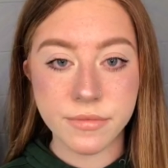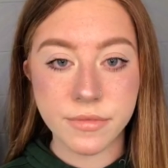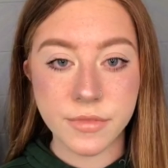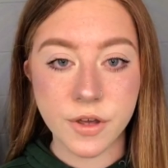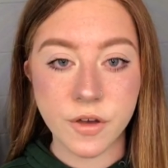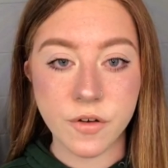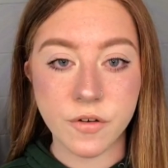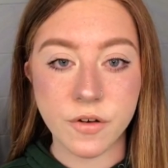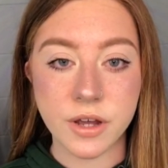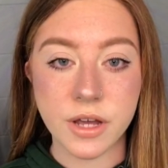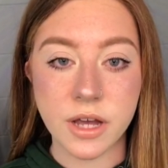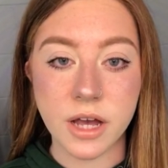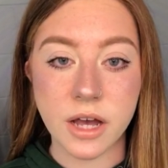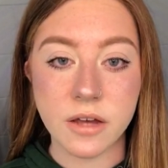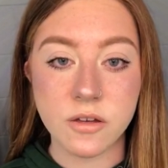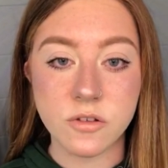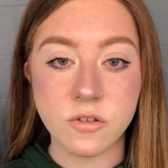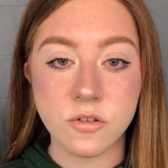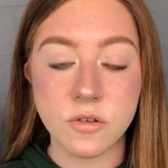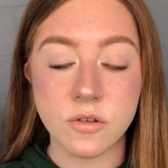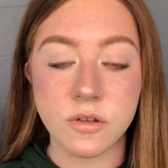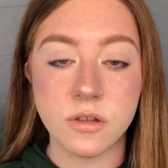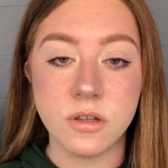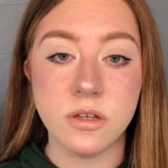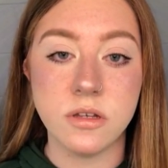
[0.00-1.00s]
Alright guys,
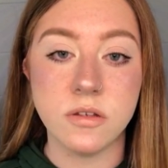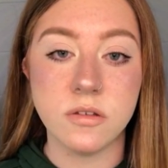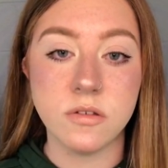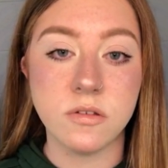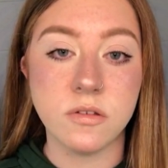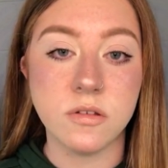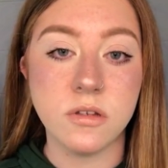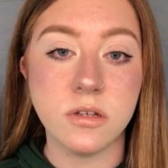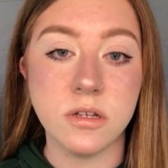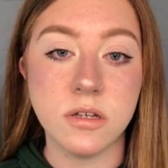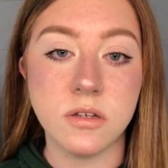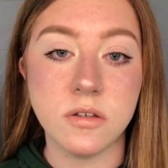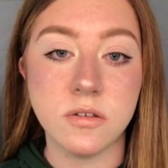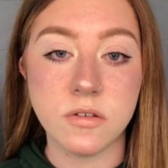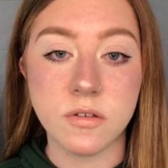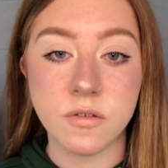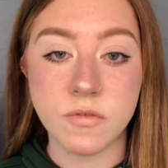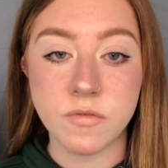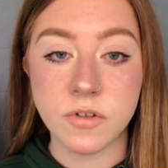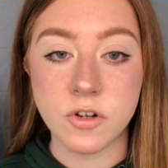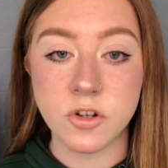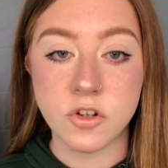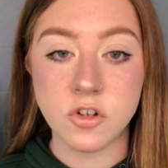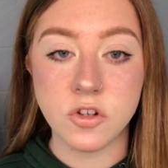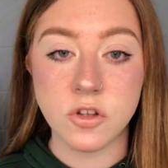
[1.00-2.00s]
so this is the
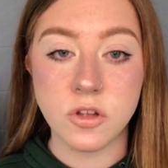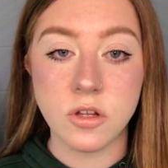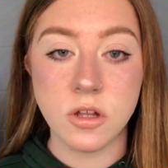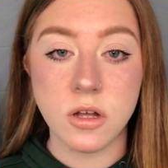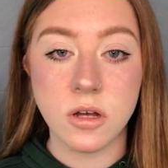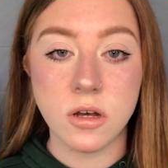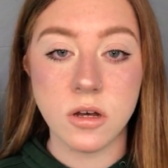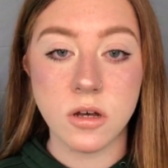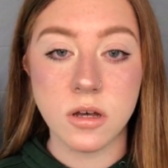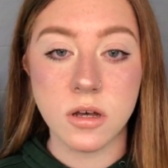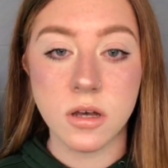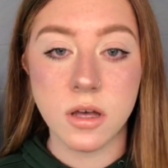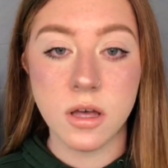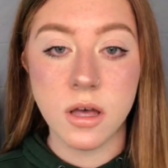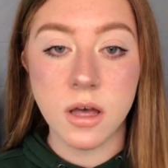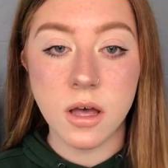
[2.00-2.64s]
finished look.